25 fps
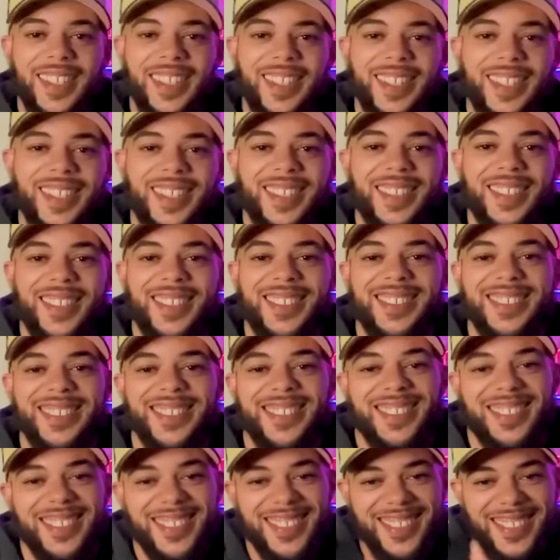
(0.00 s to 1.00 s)

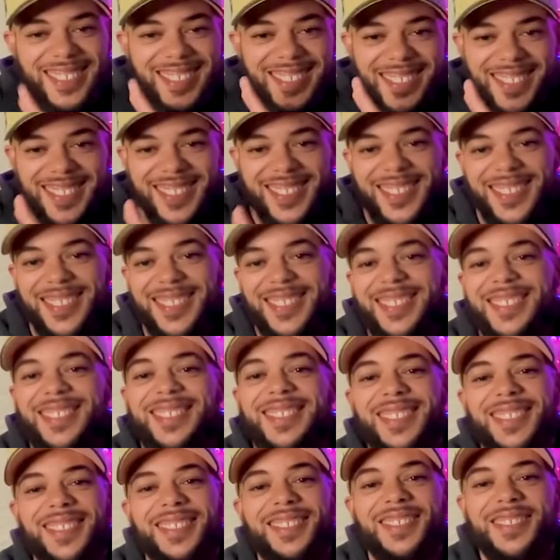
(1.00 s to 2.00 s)

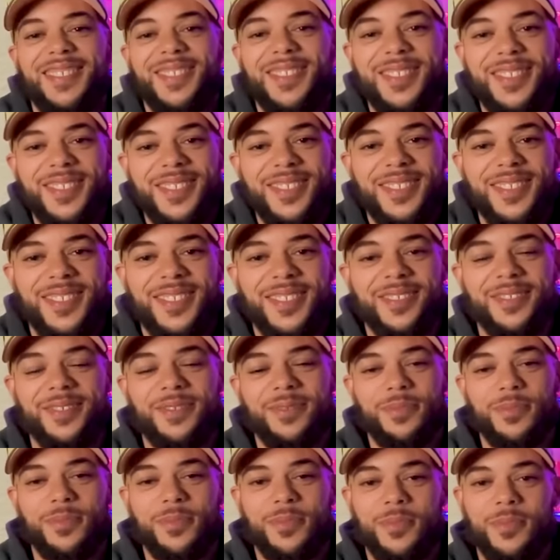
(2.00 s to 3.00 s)

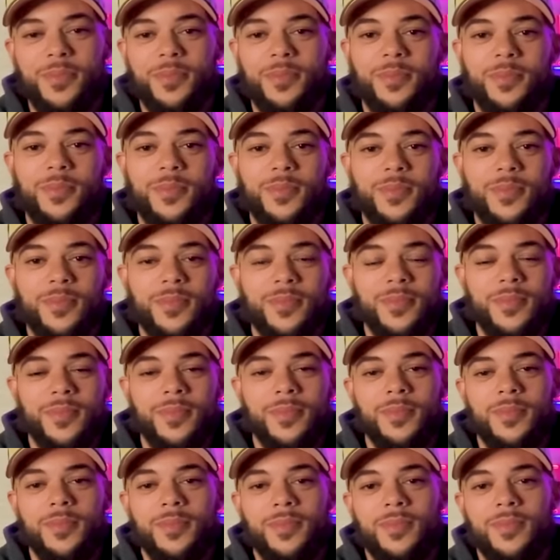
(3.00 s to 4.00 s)

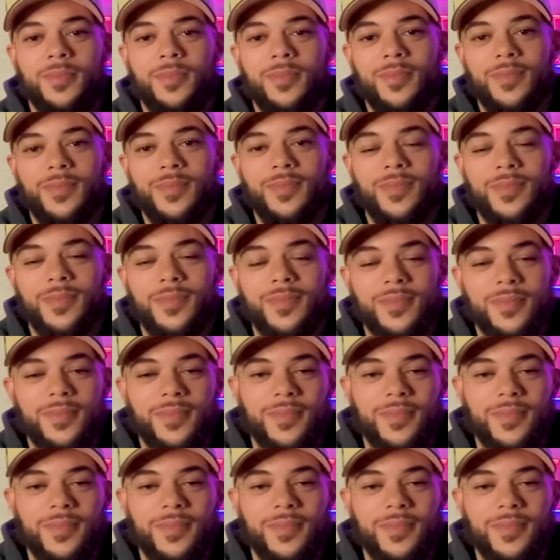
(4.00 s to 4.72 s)
[no speech]